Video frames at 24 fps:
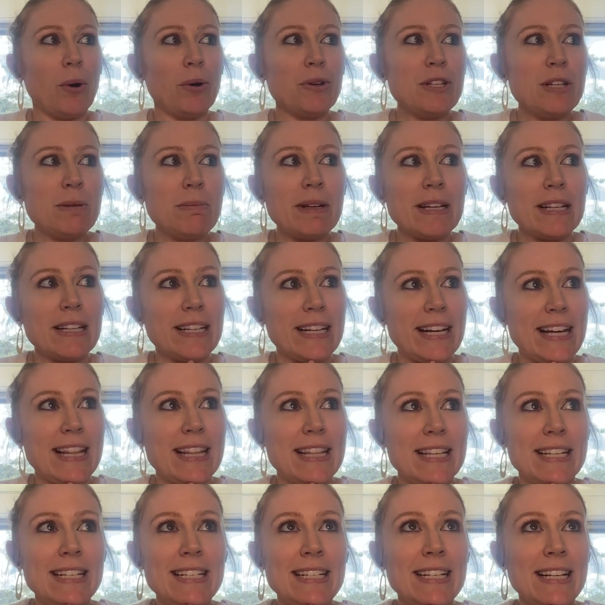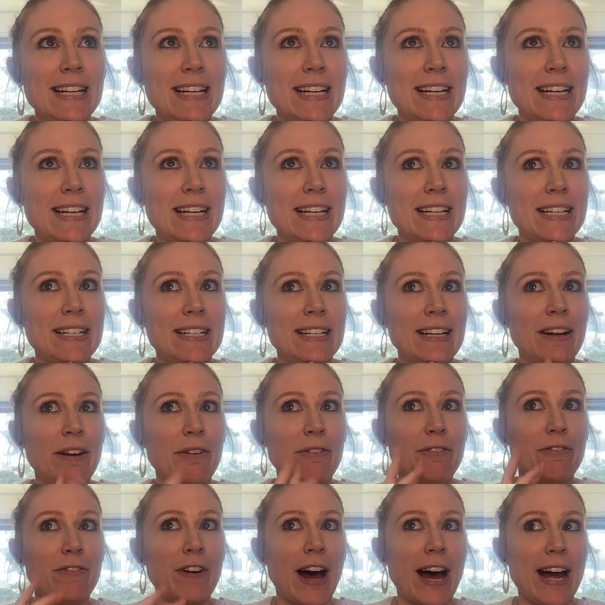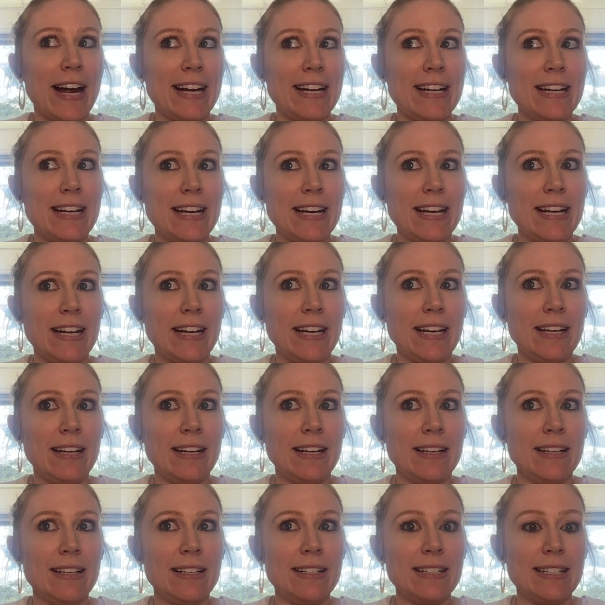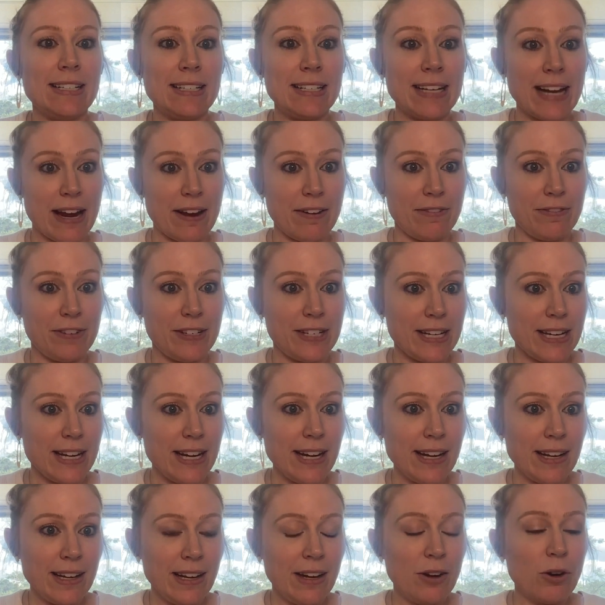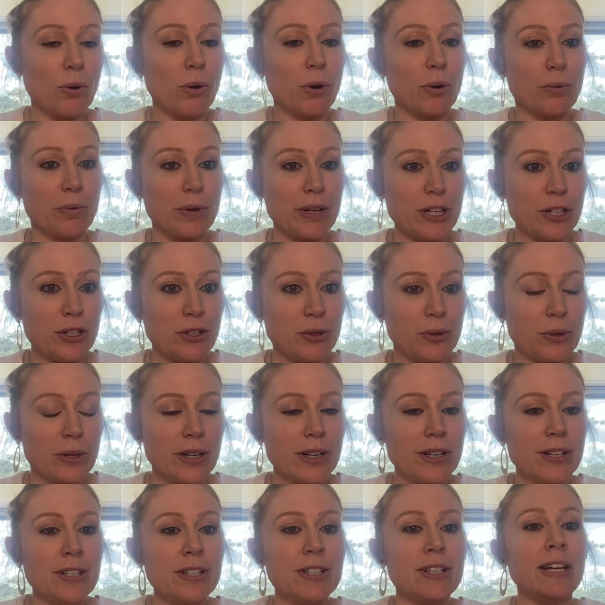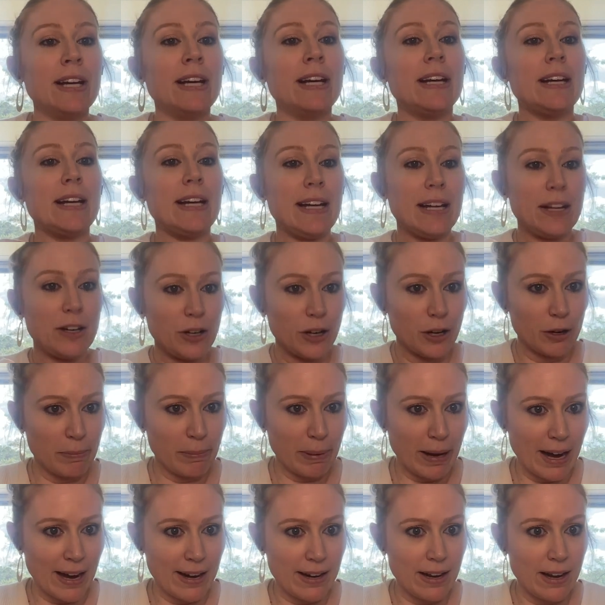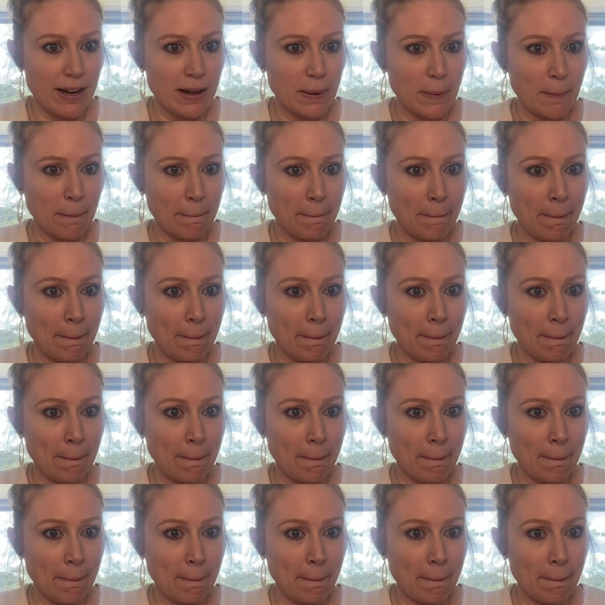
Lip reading: Ultimately, this is finding safety or resource in your body.